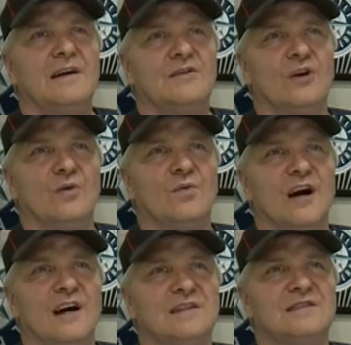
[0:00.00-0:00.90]
no
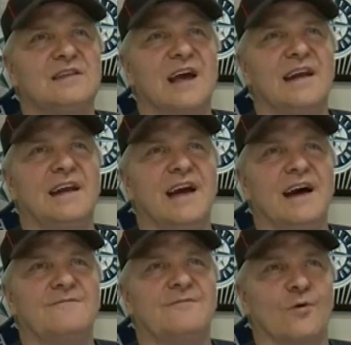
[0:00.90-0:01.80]
runs, and he
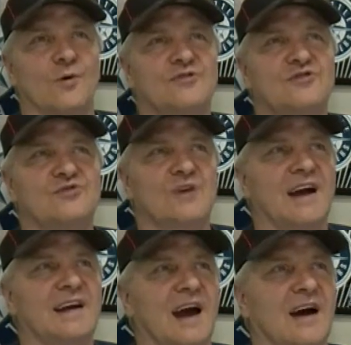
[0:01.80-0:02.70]
had 4
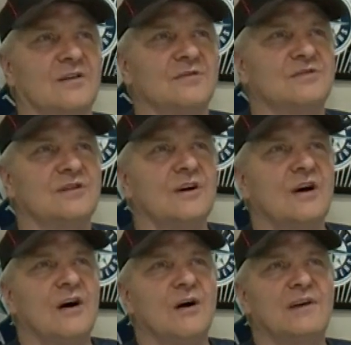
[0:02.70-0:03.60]
strikeouts.
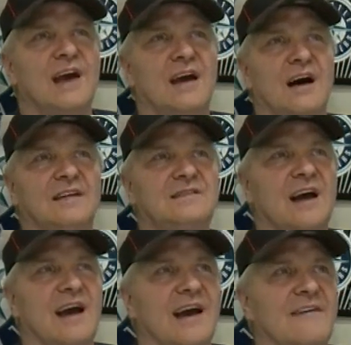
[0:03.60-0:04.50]
Okay, on to
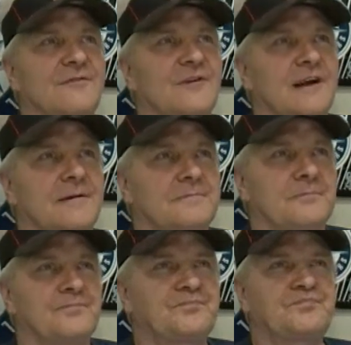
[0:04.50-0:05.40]
Everett.
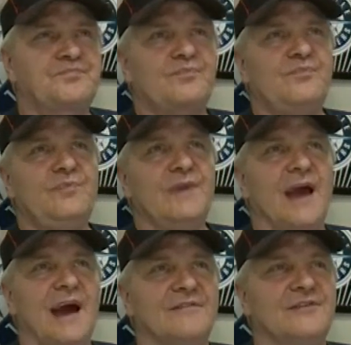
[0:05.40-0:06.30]

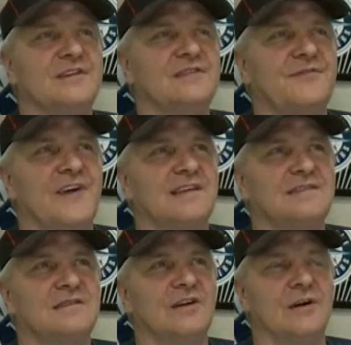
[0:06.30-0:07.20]
Everett is
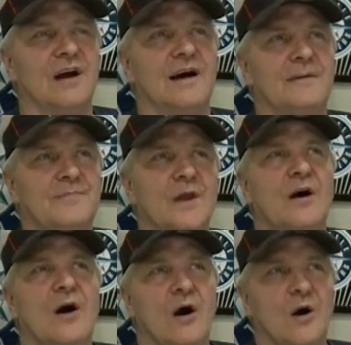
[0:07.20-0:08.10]

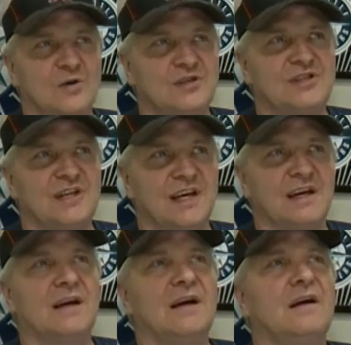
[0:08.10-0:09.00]

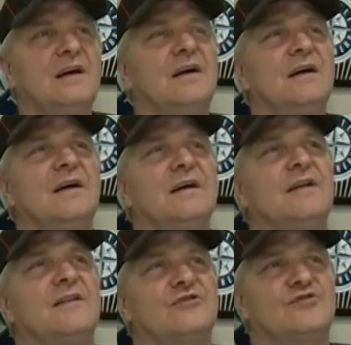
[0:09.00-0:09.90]
hosting the